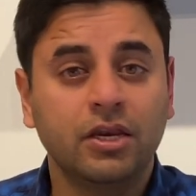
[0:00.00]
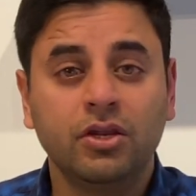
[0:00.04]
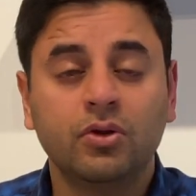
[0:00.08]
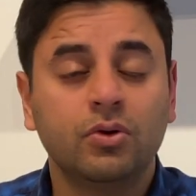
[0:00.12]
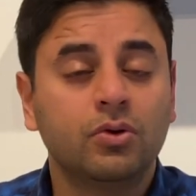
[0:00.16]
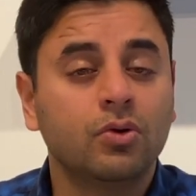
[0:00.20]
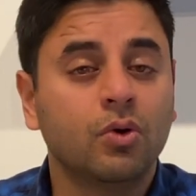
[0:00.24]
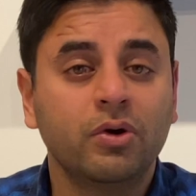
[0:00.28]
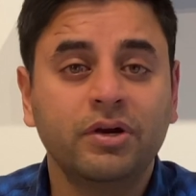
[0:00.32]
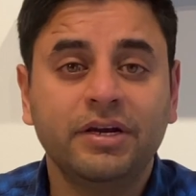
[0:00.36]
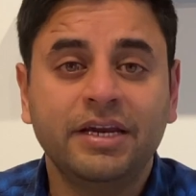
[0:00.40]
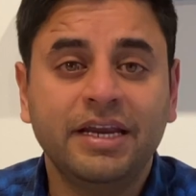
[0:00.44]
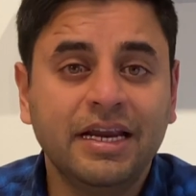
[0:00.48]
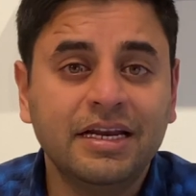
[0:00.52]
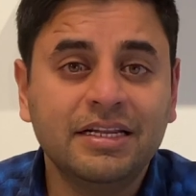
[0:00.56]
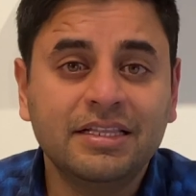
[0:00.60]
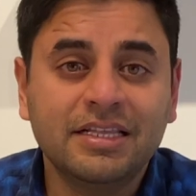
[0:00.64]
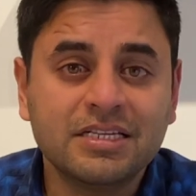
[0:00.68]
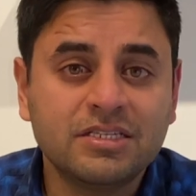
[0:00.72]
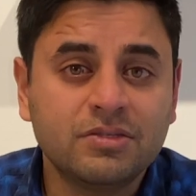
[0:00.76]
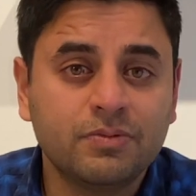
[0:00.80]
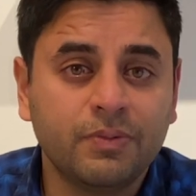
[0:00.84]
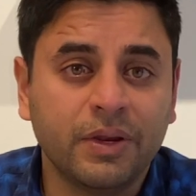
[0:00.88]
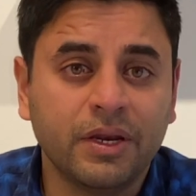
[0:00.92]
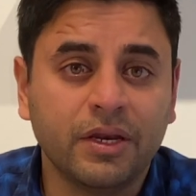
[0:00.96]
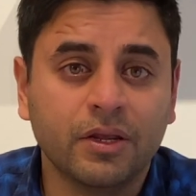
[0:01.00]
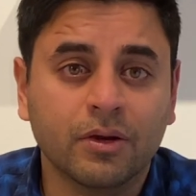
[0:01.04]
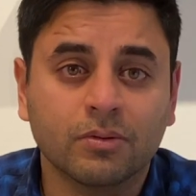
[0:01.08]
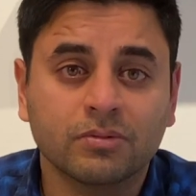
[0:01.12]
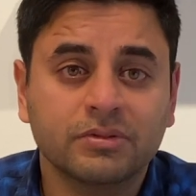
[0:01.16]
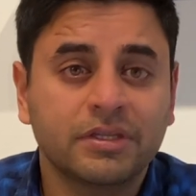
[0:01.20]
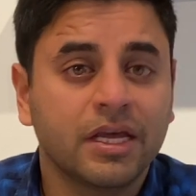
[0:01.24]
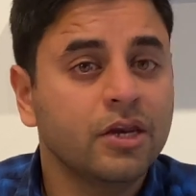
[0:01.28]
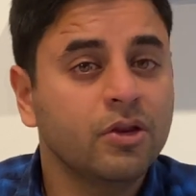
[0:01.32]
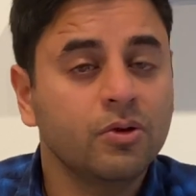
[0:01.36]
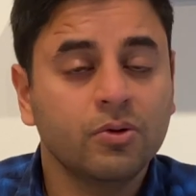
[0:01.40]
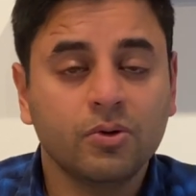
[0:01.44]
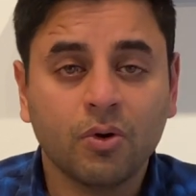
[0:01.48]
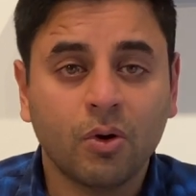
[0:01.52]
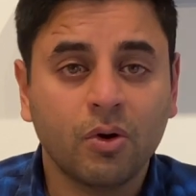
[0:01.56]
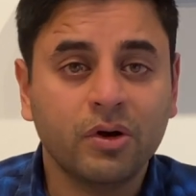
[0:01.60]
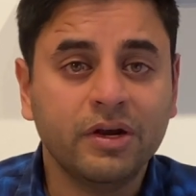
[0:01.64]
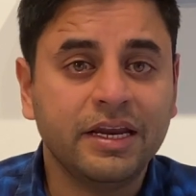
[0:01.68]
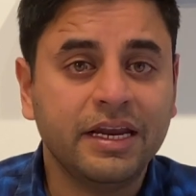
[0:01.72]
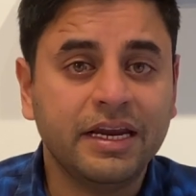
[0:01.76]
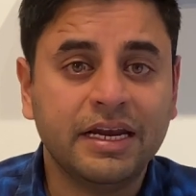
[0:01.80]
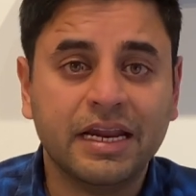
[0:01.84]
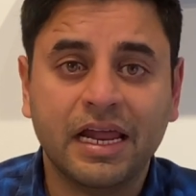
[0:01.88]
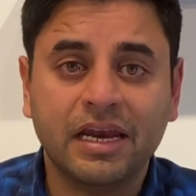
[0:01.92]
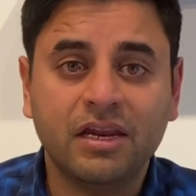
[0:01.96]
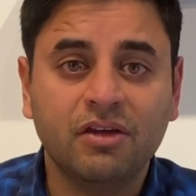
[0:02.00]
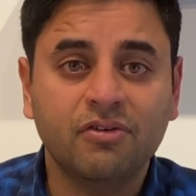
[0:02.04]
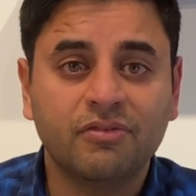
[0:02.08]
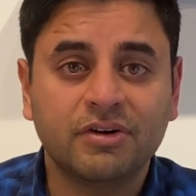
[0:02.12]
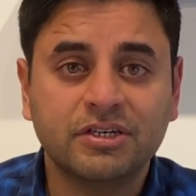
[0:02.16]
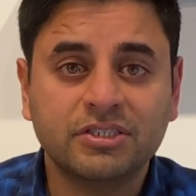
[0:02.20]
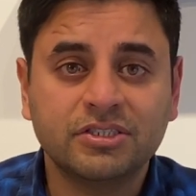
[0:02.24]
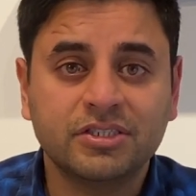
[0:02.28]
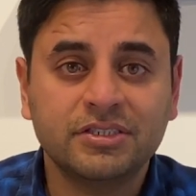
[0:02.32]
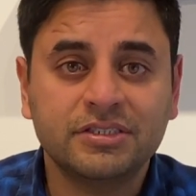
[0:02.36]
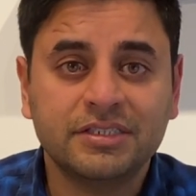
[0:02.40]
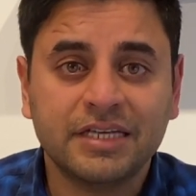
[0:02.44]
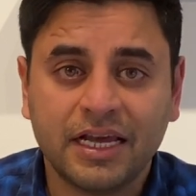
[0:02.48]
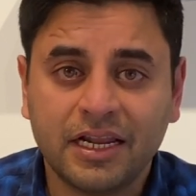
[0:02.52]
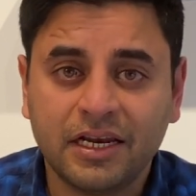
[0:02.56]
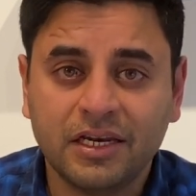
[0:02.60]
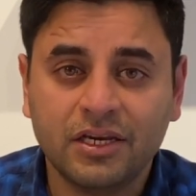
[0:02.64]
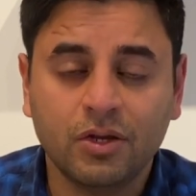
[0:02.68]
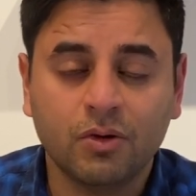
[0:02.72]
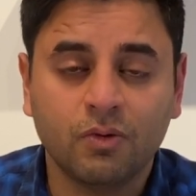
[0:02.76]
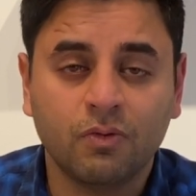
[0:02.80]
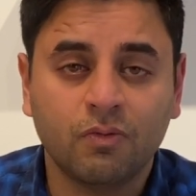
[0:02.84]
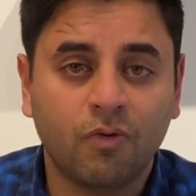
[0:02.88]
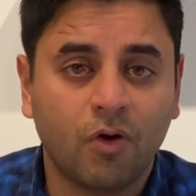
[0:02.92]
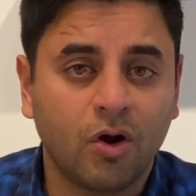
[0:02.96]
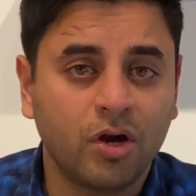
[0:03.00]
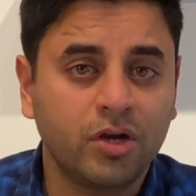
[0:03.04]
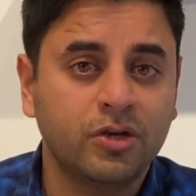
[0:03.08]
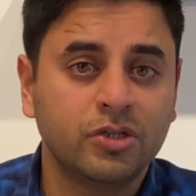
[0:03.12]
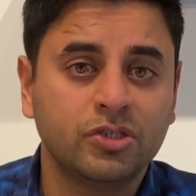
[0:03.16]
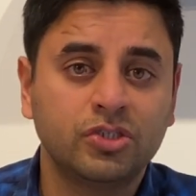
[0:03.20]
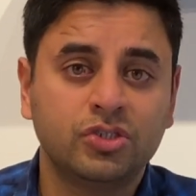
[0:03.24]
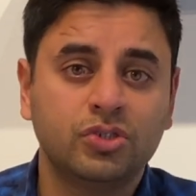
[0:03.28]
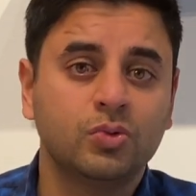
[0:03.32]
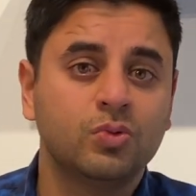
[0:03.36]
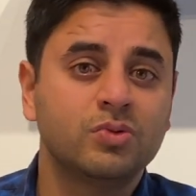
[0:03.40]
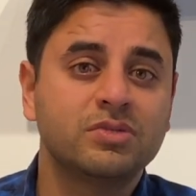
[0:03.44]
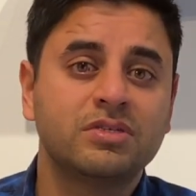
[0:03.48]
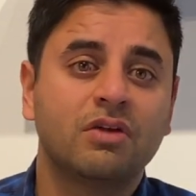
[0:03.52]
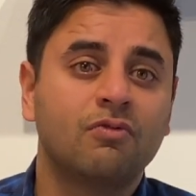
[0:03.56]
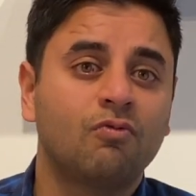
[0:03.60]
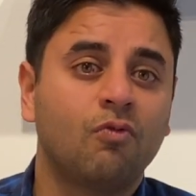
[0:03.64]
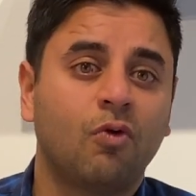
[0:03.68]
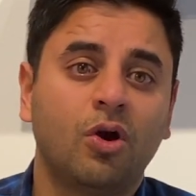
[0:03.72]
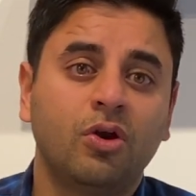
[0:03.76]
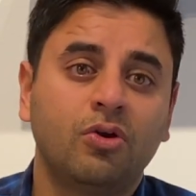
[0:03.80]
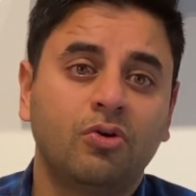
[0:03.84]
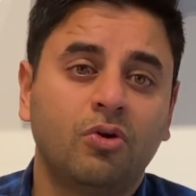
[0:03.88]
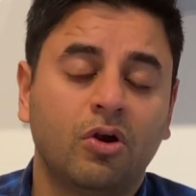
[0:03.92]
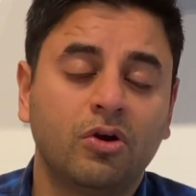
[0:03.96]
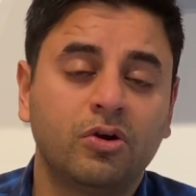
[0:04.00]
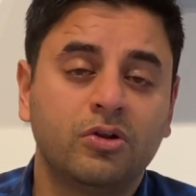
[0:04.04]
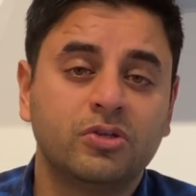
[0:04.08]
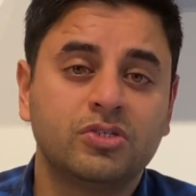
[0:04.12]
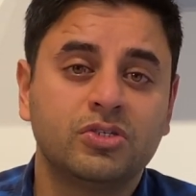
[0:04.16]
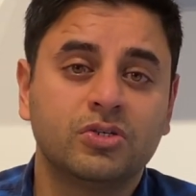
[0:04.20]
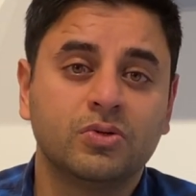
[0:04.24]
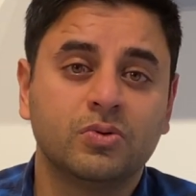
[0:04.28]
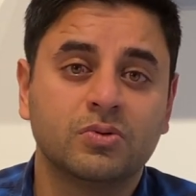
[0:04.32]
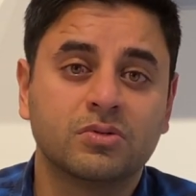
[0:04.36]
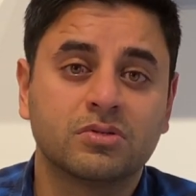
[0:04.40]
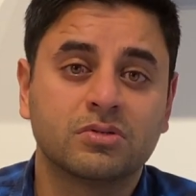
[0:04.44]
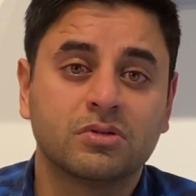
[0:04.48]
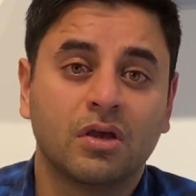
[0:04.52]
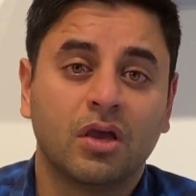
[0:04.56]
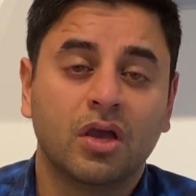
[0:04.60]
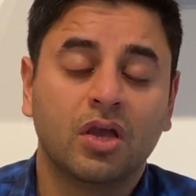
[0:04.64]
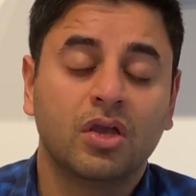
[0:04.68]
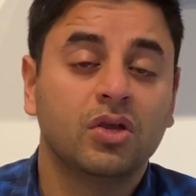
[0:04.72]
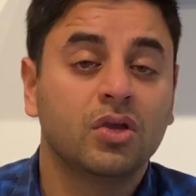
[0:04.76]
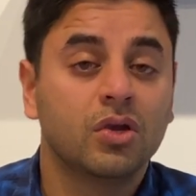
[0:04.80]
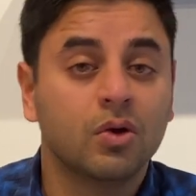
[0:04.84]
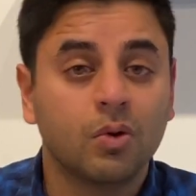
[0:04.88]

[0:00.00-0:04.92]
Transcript: then you don't need this video. Then you don't need anyone to tell you what to choose and what not to choose.